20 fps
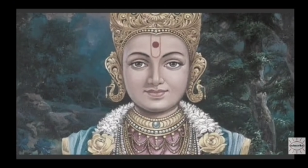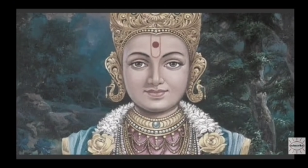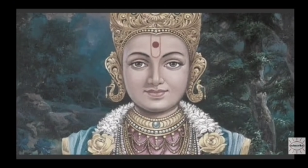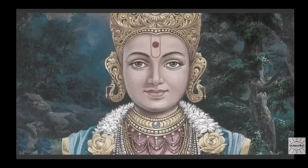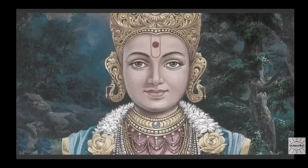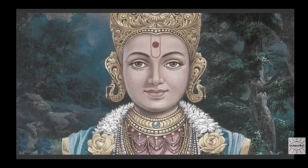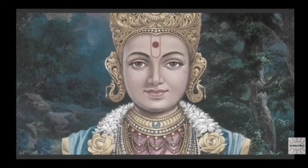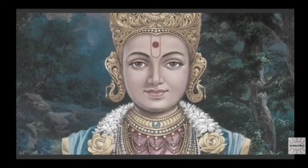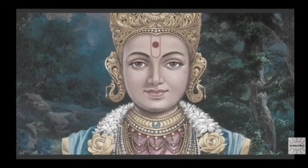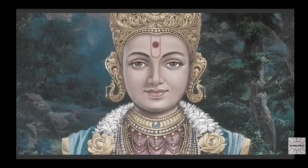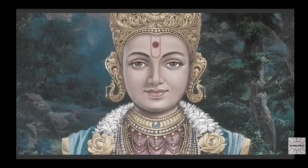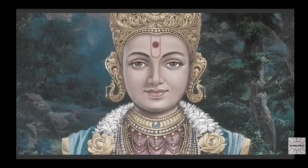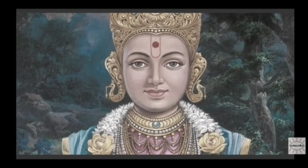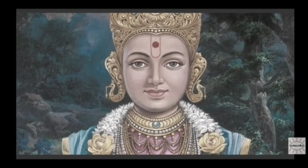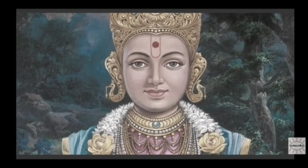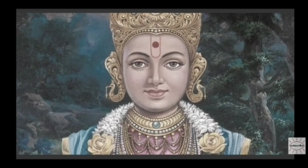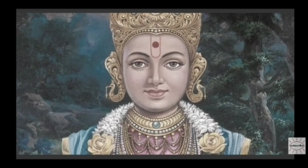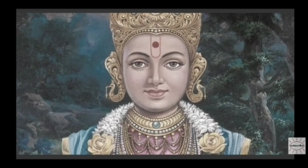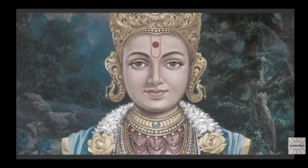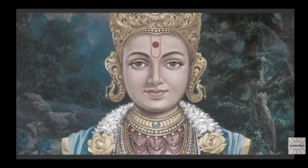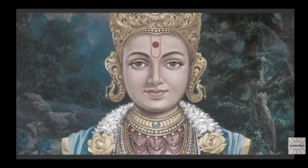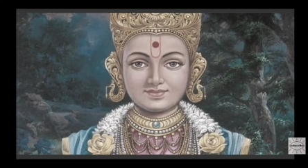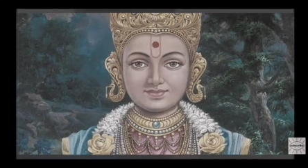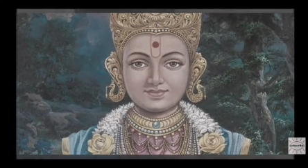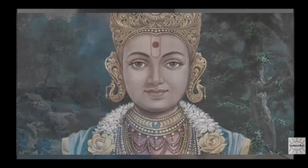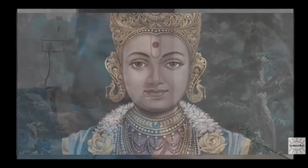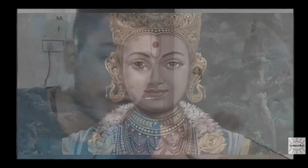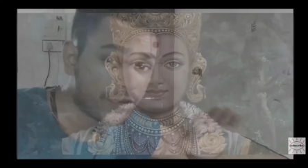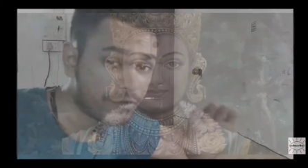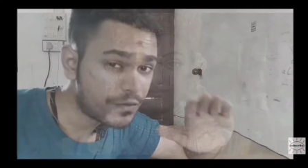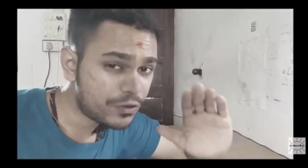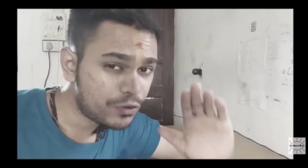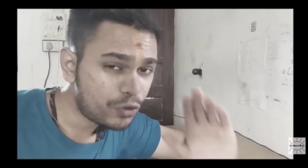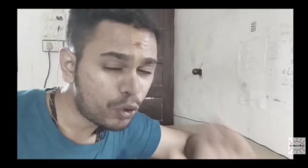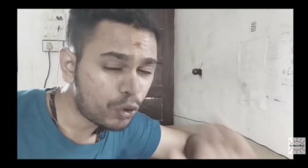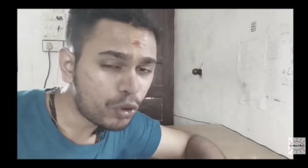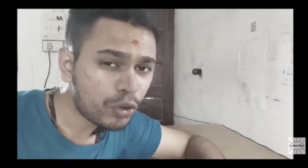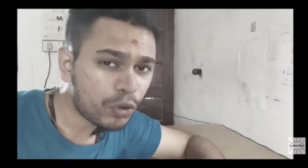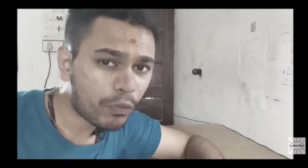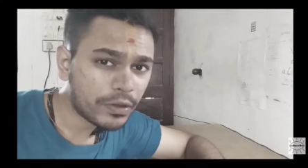and the Shikshapatri. And if you
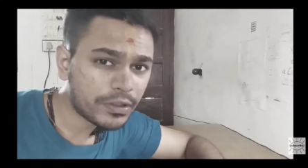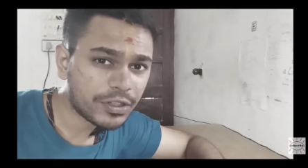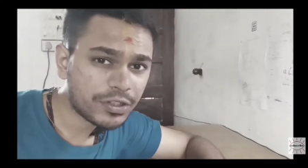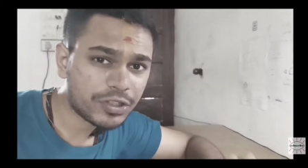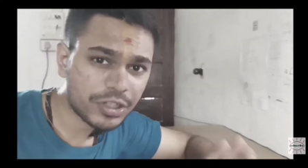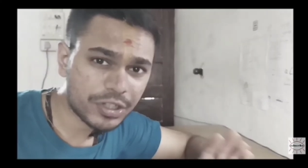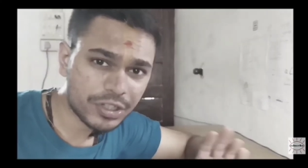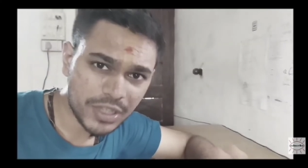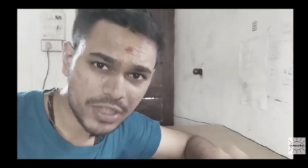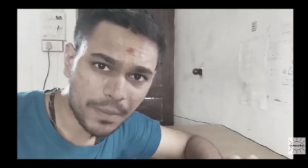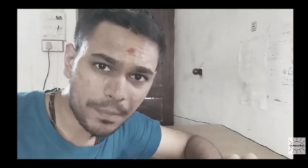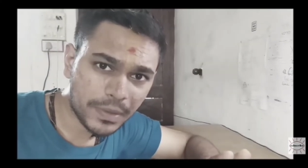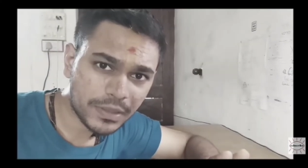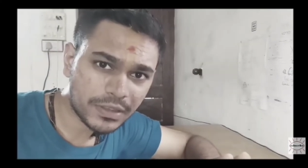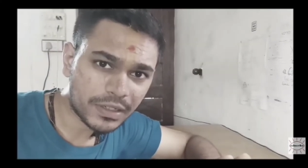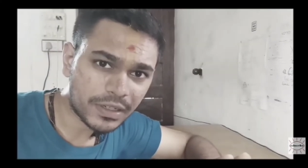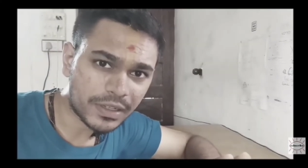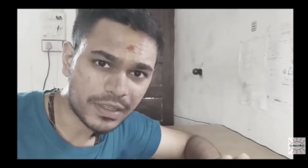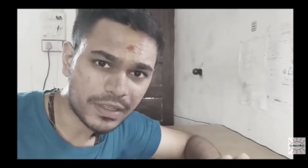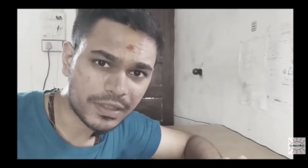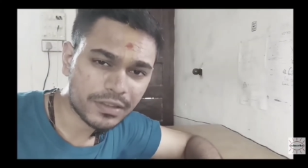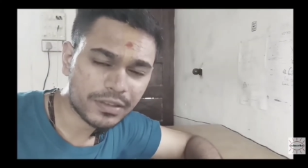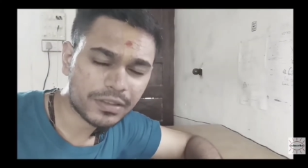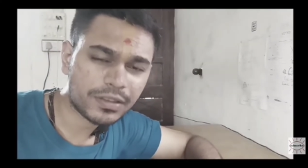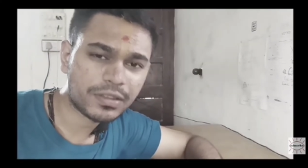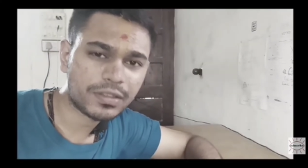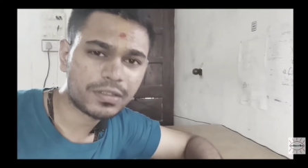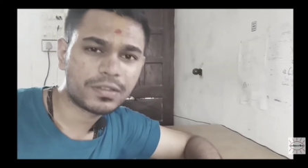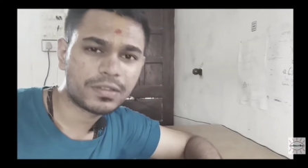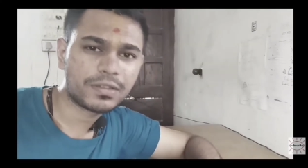don't know what the Shikshapatri is,